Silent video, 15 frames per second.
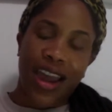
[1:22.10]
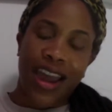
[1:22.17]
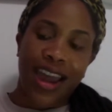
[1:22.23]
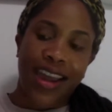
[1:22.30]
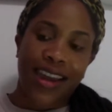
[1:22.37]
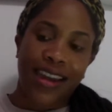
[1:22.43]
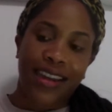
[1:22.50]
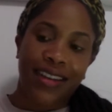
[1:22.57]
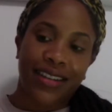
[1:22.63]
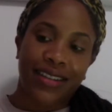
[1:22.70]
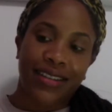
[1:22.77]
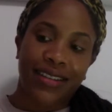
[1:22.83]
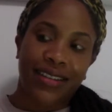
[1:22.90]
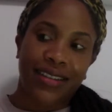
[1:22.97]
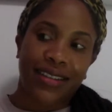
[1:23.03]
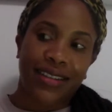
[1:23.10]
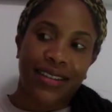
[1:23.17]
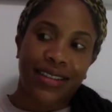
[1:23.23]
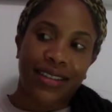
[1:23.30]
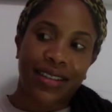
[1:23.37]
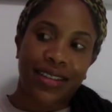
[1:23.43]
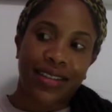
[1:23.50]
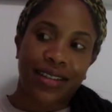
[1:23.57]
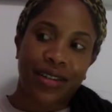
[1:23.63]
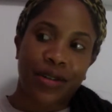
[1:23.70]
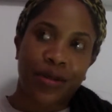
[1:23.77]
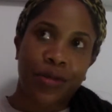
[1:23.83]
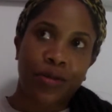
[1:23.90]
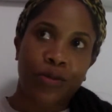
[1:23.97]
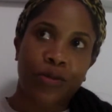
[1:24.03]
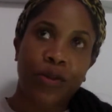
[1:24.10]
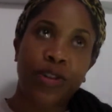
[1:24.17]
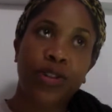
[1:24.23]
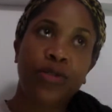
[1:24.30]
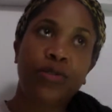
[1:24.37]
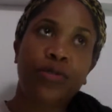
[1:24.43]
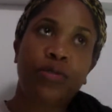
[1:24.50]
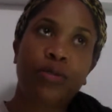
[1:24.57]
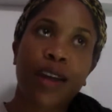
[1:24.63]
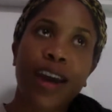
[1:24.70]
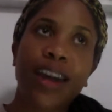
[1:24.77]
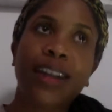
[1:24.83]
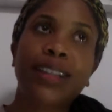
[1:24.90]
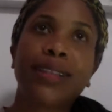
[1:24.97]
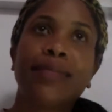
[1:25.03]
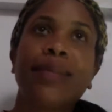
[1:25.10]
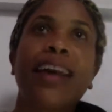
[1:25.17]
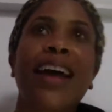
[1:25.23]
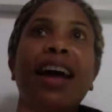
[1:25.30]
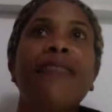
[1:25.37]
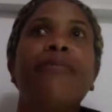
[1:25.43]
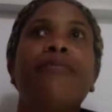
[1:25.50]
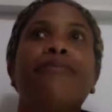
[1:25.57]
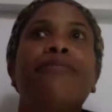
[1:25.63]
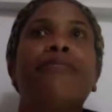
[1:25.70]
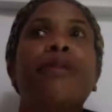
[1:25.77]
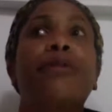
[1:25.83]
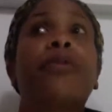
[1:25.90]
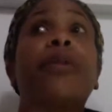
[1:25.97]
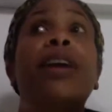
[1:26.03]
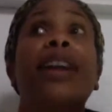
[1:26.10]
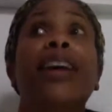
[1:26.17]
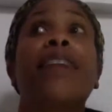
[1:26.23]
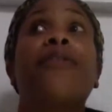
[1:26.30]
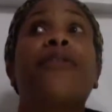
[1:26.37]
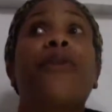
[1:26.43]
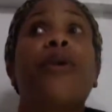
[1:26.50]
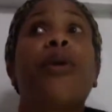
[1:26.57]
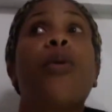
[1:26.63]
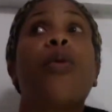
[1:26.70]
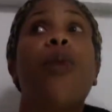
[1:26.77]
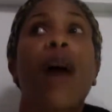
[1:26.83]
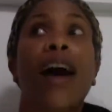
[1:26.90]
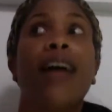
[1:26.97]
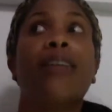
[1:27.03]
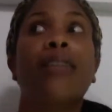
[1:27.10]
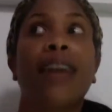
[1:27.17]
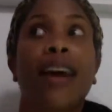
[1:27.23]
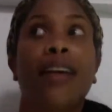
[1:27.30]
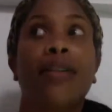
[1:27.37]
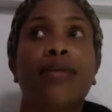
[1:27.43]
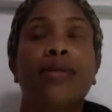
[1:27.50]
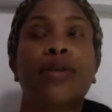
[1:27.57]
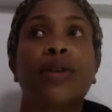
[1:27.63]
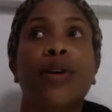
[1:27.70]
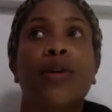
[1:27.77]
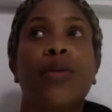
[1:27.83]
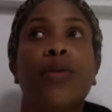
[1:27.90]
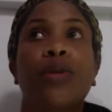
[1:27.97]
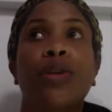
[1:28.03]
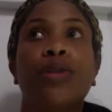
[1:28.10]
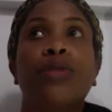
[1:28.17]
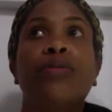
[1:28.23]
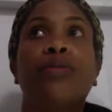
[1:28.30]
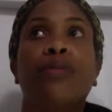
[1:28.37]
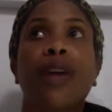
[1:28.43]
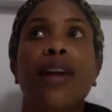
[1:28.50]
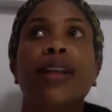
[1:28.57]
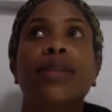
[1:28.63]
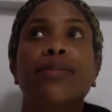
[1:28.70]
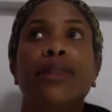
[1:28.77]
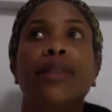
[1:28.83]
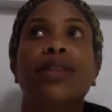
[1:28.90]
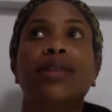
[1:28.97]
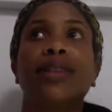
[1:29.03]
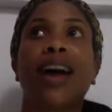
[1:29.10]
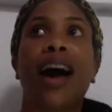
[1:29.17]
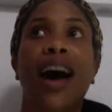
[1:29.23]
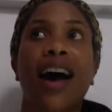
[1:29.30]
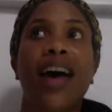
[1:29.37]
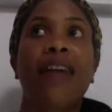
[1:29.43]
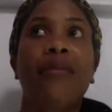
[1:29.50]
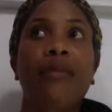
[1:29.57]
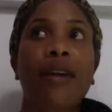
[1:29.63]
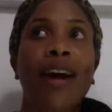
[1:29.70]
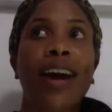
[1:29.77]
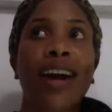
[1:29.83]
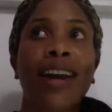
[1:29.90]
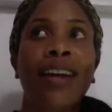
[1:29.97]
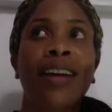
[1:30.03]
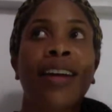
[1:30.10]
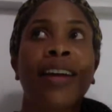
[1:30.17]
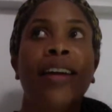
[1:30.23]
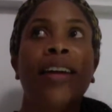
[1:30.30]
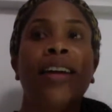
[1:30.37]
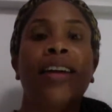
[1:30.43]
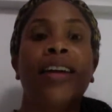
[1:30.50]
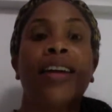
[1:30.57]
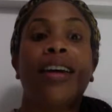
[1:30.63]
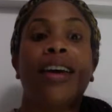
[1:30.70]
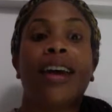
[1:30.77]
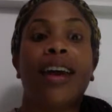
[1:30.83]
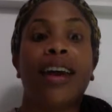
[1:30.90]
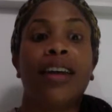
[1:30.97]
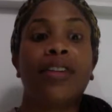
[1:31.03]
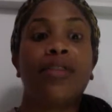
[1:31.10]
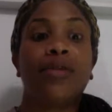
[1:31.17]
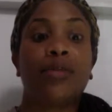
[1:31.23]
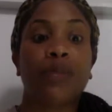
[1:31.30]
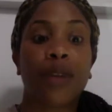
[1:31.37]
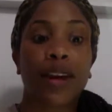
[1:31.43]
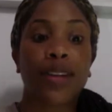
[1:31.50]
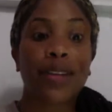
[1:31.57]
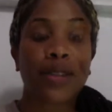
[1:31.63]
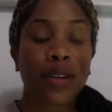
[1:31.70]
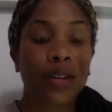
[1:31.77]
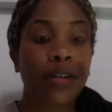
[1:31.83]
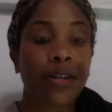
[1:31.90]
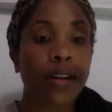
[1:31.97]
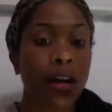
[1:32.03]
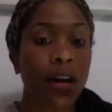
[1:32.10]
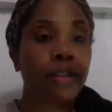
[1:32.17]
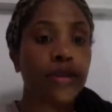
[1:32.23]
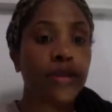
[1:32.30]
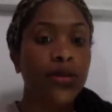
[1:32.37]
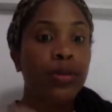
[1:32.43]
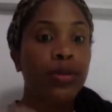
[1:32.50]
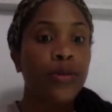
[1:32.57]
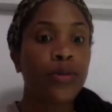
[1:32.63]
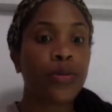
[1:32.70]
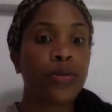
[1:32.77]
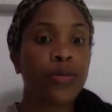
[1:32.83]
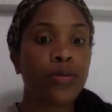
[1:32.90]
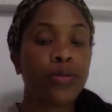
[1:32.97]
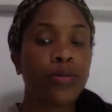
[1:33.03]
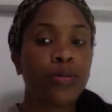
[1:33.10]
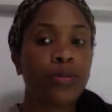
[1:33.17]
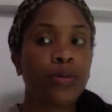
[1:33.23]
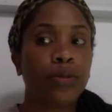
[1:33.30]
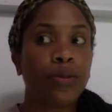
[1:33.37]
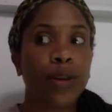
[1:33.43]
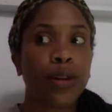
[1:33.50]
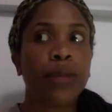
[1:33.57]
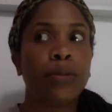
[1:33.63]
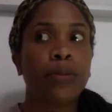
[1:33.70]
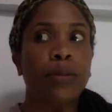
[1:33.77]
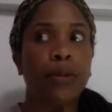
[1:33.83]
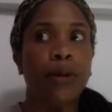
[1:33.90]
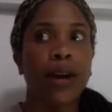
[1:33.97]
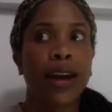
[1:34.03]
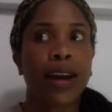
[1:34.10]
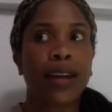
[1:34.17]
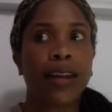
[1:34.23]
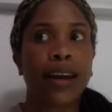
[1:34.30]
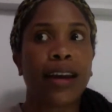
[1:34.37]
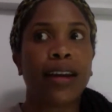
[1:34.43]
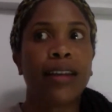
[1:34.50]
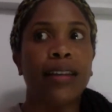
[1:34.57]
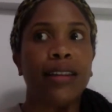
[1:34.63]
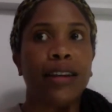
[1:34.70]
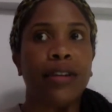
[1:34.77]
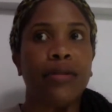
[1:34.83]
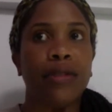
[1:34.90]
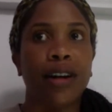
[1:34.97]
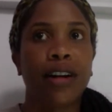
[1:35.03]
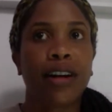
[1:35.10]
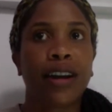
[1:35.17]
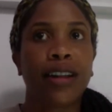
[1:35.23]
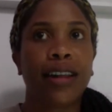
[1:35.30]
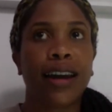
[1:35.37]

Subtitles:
and when you've read as like I've been reading for a while now, so when you've read as much as I have read, and you've read certain authors who really bring like a literary